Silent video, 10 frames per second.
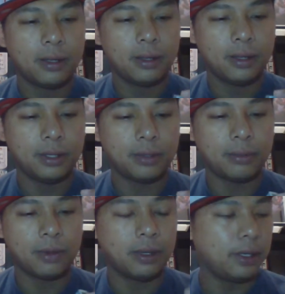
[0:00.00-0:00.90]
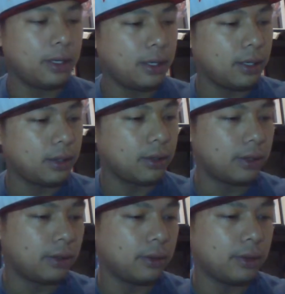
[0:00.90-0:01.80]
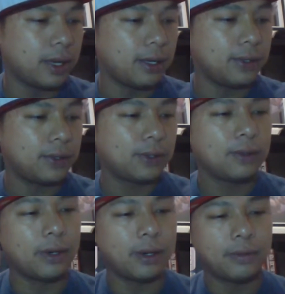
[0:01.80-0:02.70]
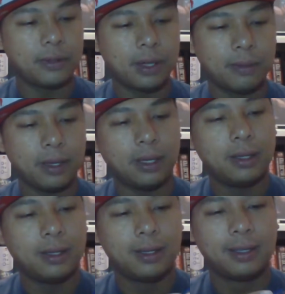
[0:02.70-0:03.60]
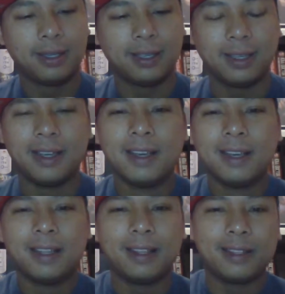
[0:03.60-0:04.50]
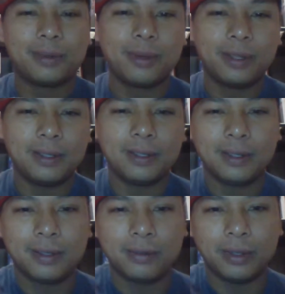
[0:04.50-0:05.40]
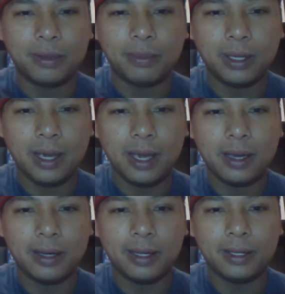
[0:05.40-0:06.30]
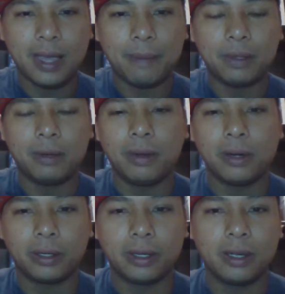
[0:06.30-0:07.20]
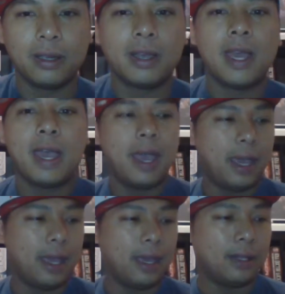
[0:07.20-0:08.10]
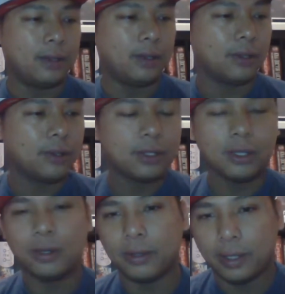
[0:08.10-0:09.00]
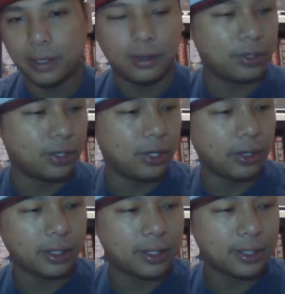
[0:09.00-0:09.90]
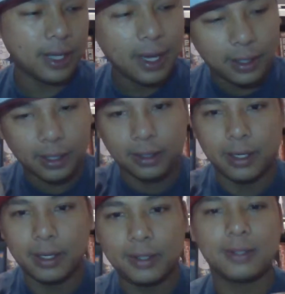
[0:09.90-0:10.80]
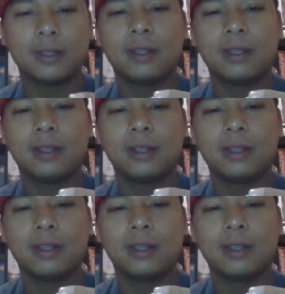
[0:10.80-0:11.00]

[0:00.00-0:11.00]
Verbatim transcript: This one is... Oh, I don't know who that is right off the top of my head. This one with the big A on it, Captain America. And you're using your generic sidekick dice